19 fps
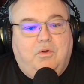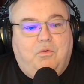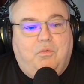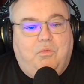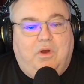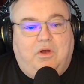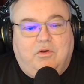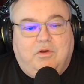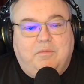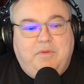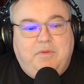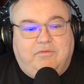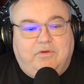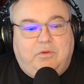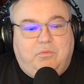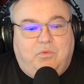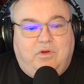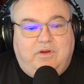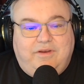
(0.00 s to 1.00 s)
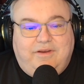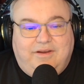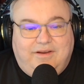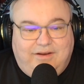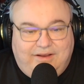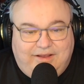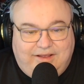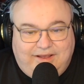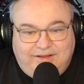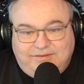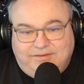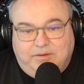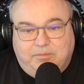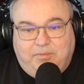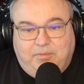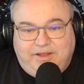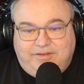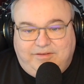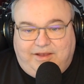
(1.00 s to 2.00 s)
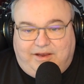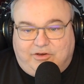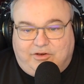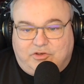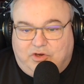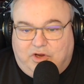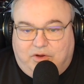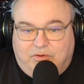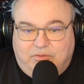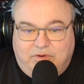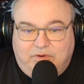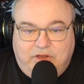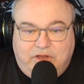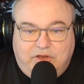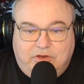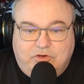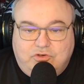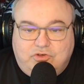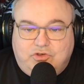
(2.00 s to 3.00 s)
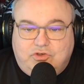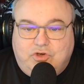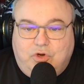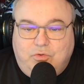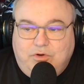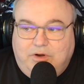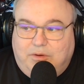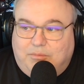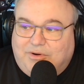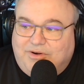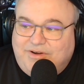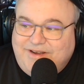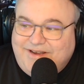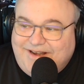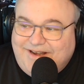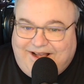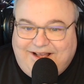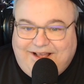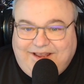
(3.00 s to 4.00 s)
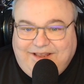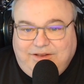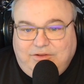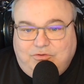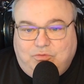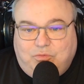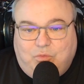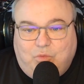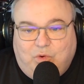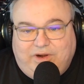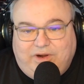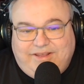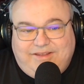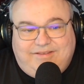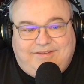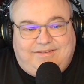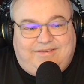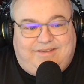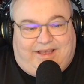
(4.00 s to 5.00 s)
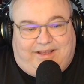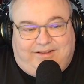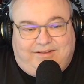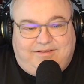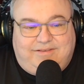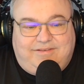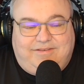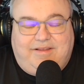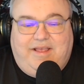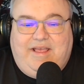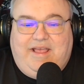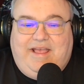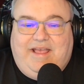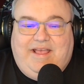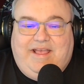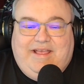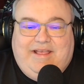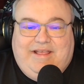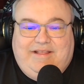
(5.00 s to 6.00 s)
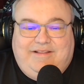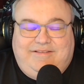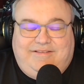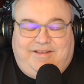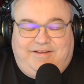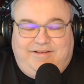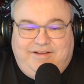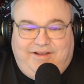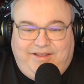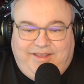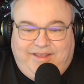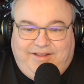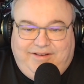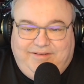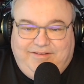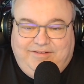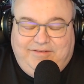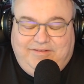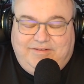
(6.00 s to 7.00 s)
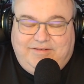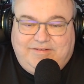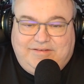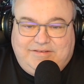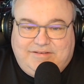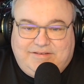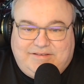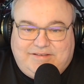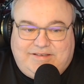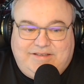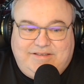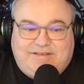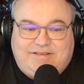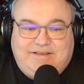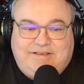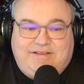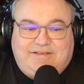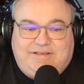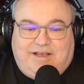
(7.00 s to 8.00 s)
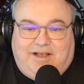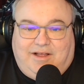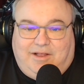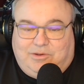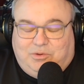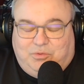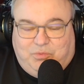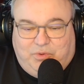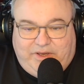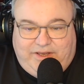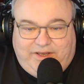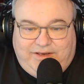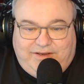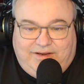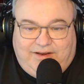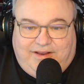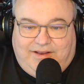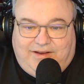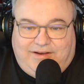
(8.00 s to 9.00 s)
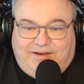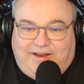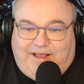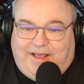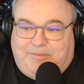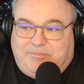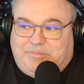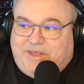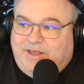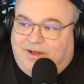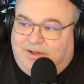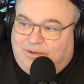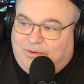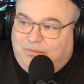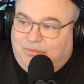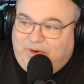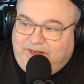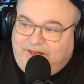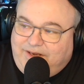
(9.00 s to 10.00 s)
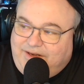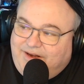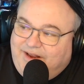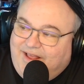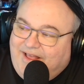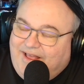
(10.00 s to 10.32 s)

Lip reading: Welcome, everyone. It's the Mike Tech Show, show number 926. Tonight, since it's Halloween, and happy Halloween,